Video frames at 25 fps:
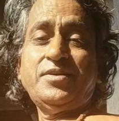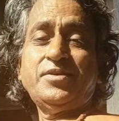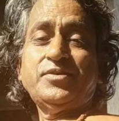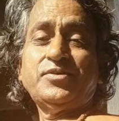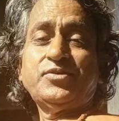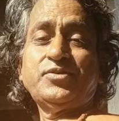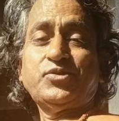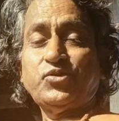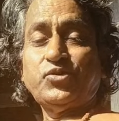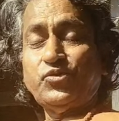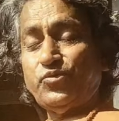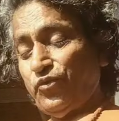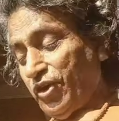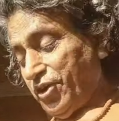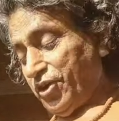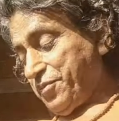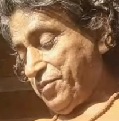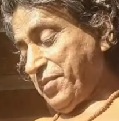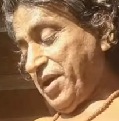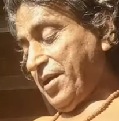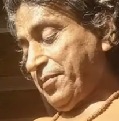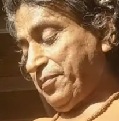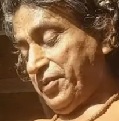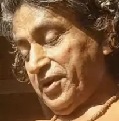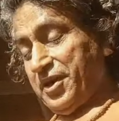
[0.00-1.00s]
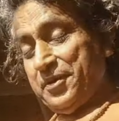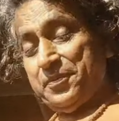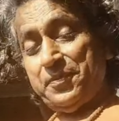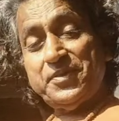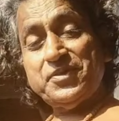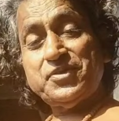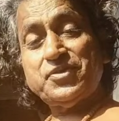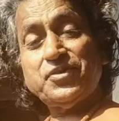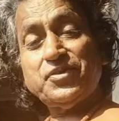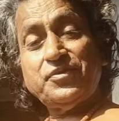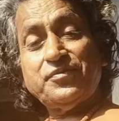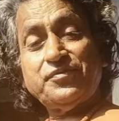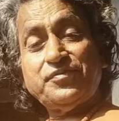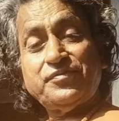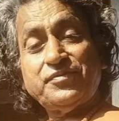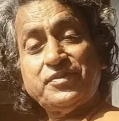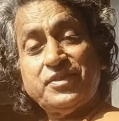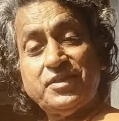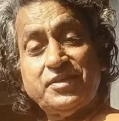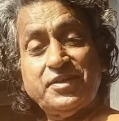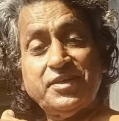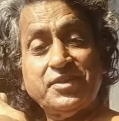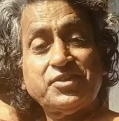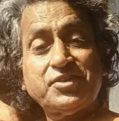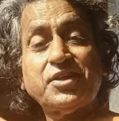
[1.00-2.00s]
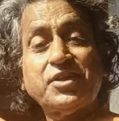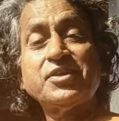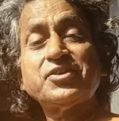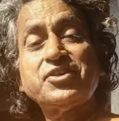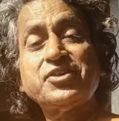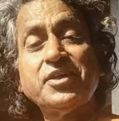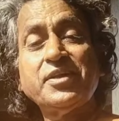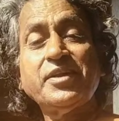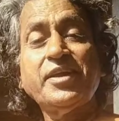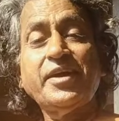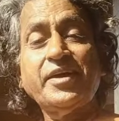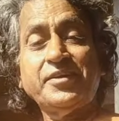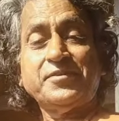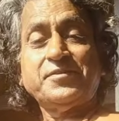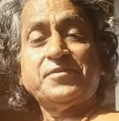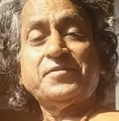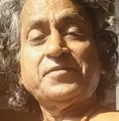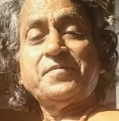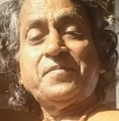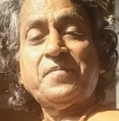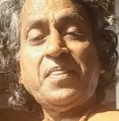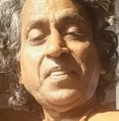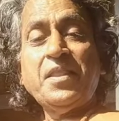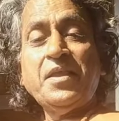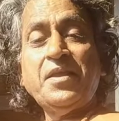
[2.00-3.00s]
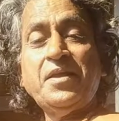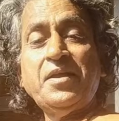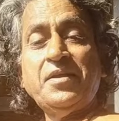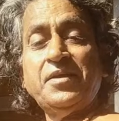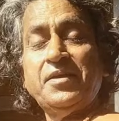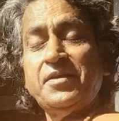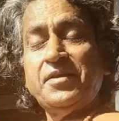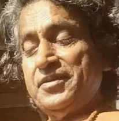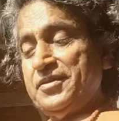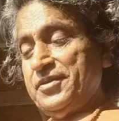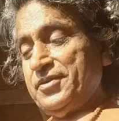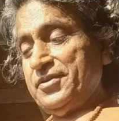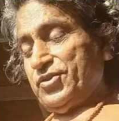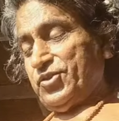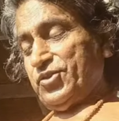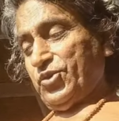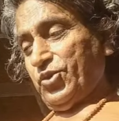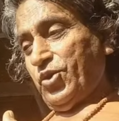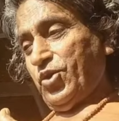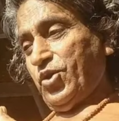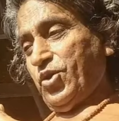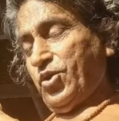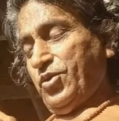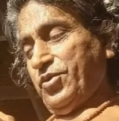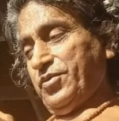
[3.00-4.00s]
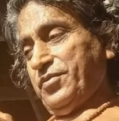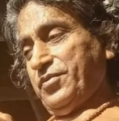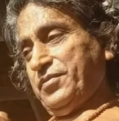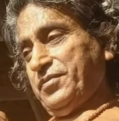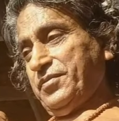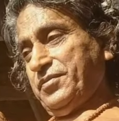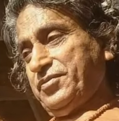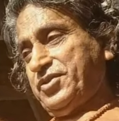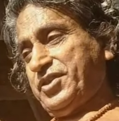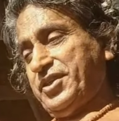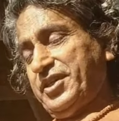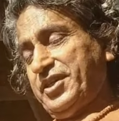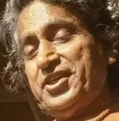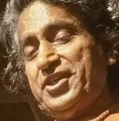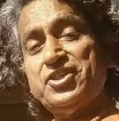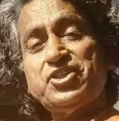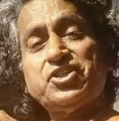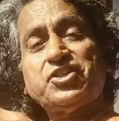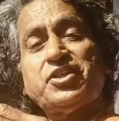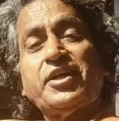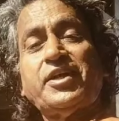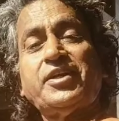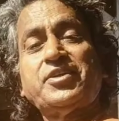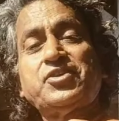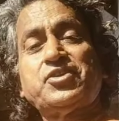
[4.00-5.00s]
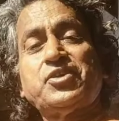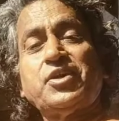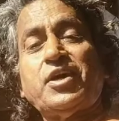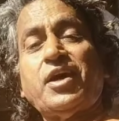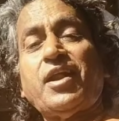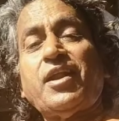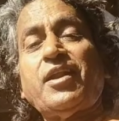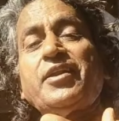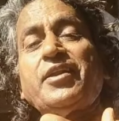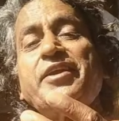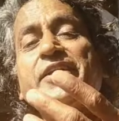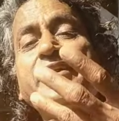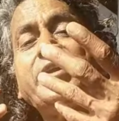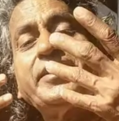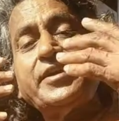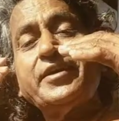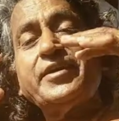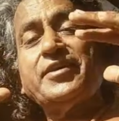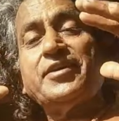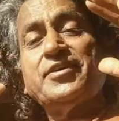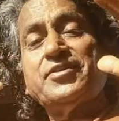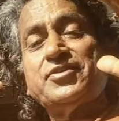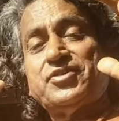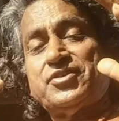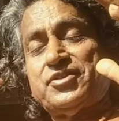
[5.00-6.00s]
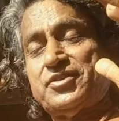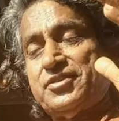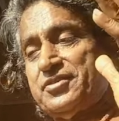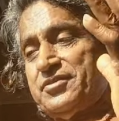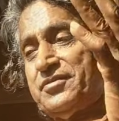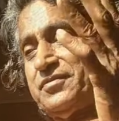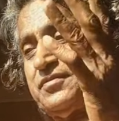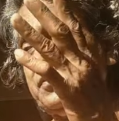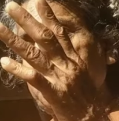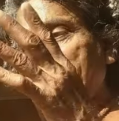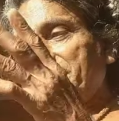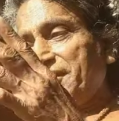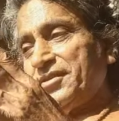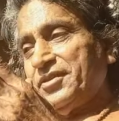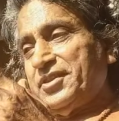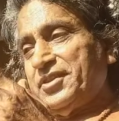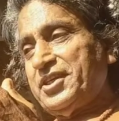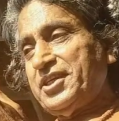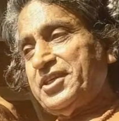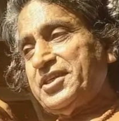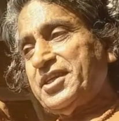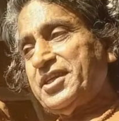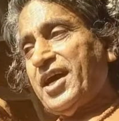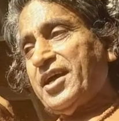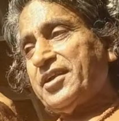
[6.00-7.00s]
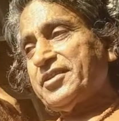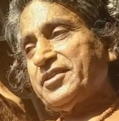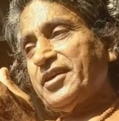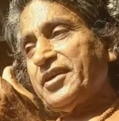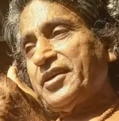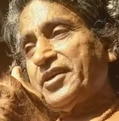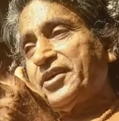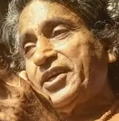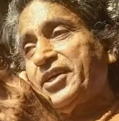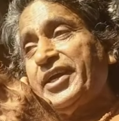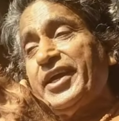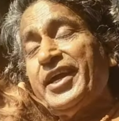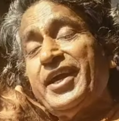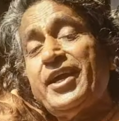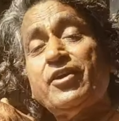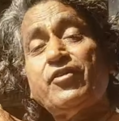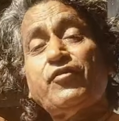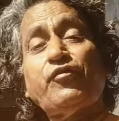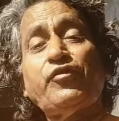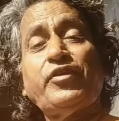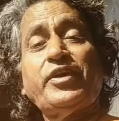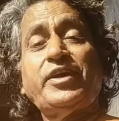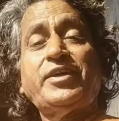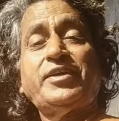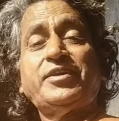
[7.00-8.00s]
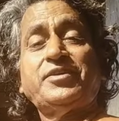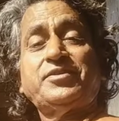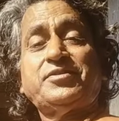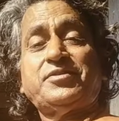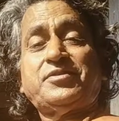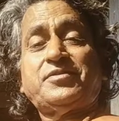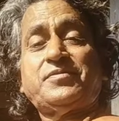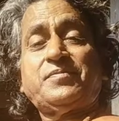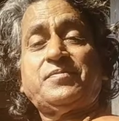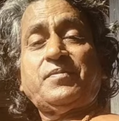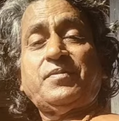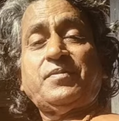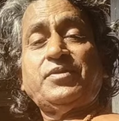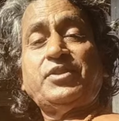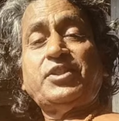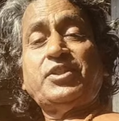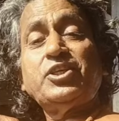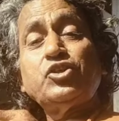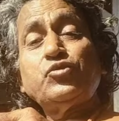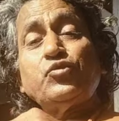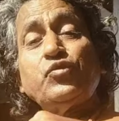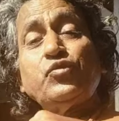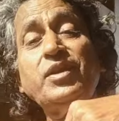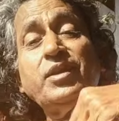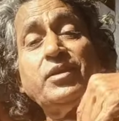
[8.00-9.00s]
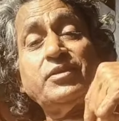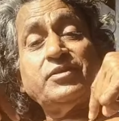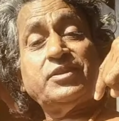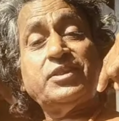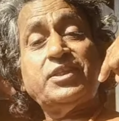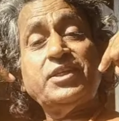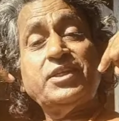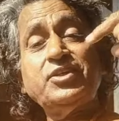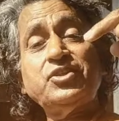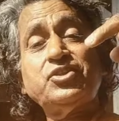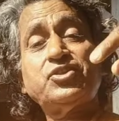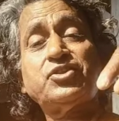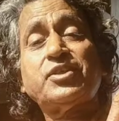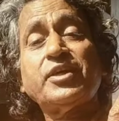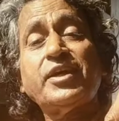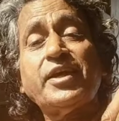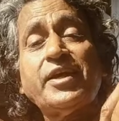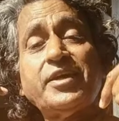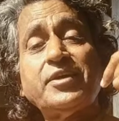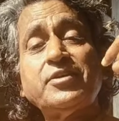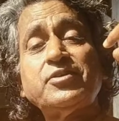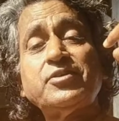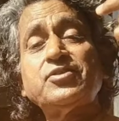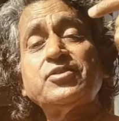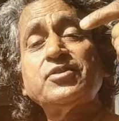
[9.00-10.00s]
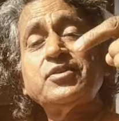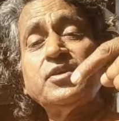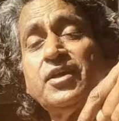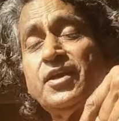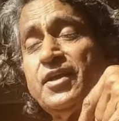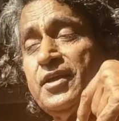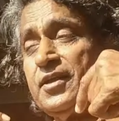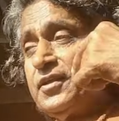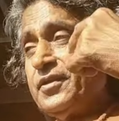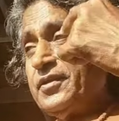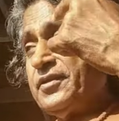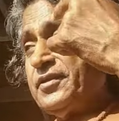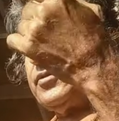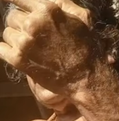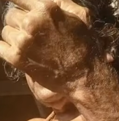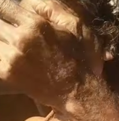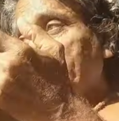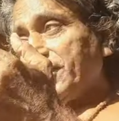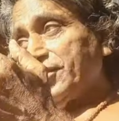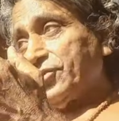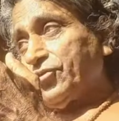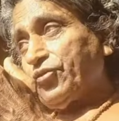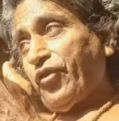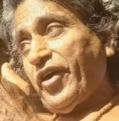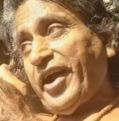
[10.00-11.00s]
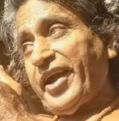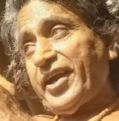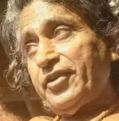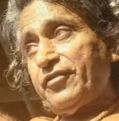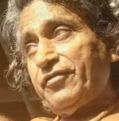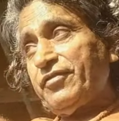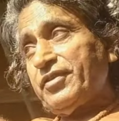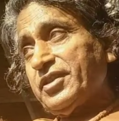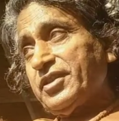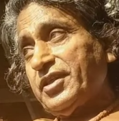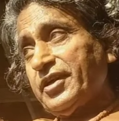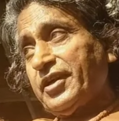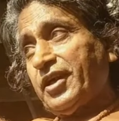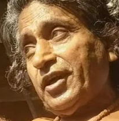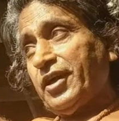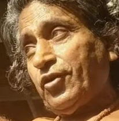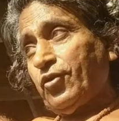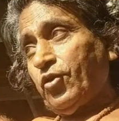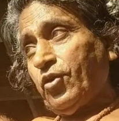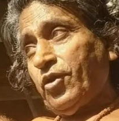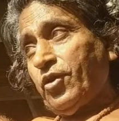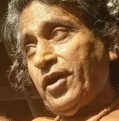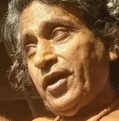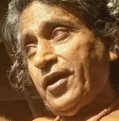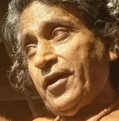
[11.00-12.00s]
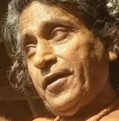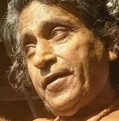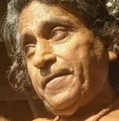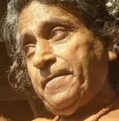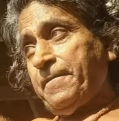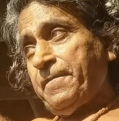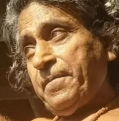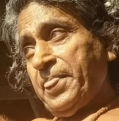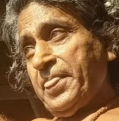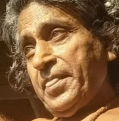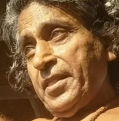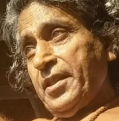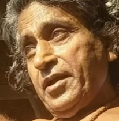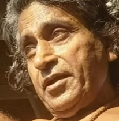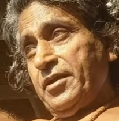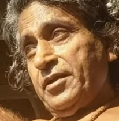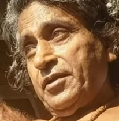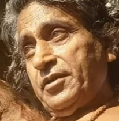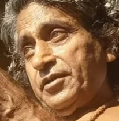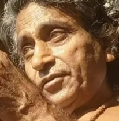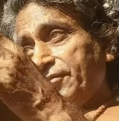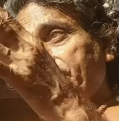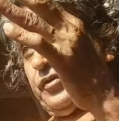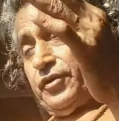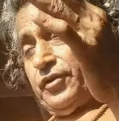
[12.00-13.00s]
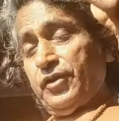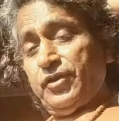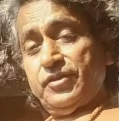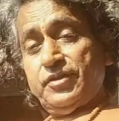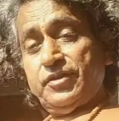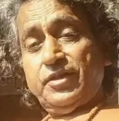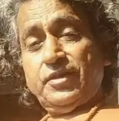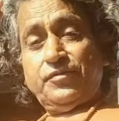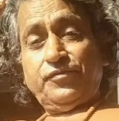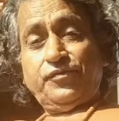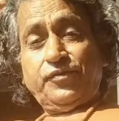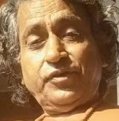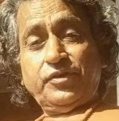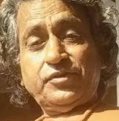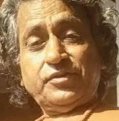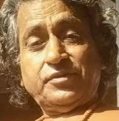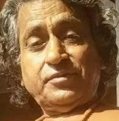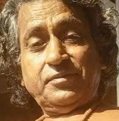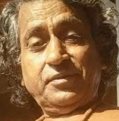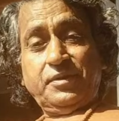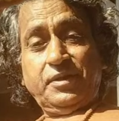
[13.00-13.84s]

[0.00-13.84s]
So what my purpose of the discussion is, so these things are leading us. These are the gateways. These things, this fight with the corona, or the first,